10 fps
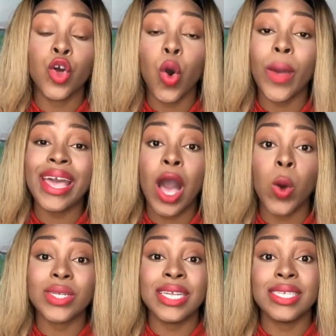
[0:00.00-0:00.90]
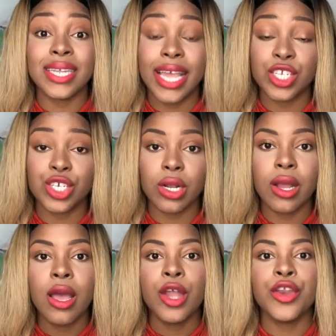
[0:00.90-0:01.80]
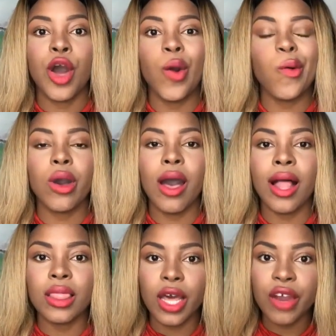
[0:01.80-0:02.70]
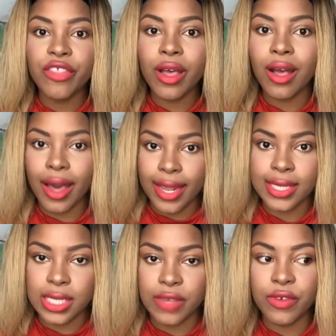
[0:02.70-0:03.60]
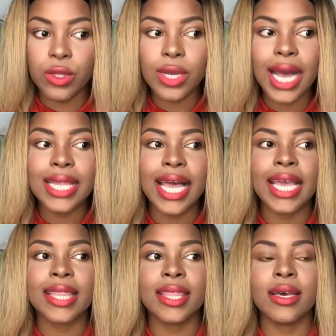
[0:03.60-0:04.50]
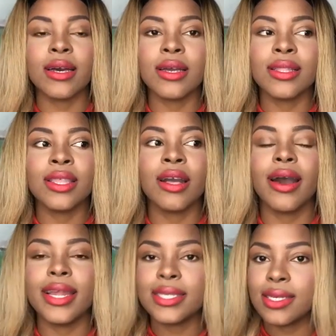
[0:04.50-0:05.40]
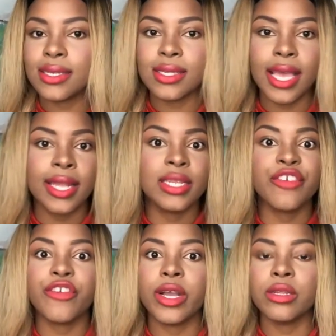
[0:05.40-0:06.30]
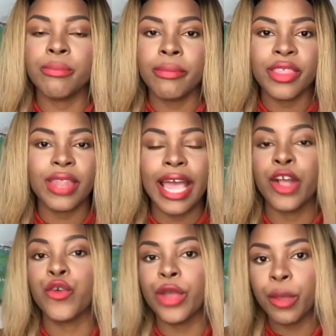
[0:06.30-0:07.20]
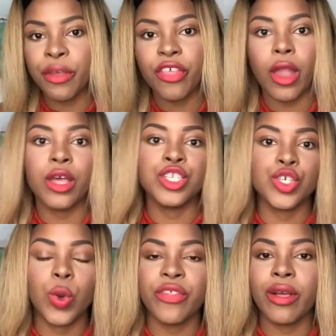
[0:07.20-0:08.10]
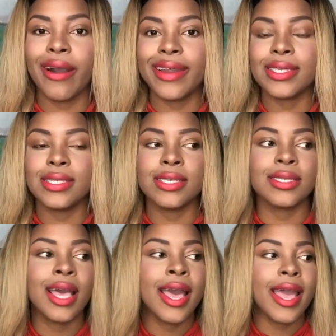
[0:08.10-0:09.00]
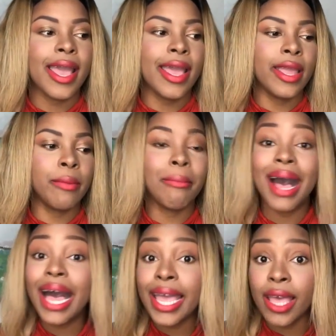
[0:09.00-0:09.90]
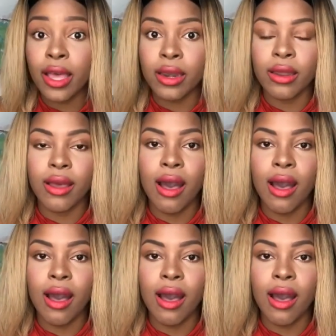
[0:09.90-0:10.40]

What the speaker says: going out into nature. Now, a lot of the goddesses, if you look at the goddesses in different Greek mythology, or the goddesses in Mayan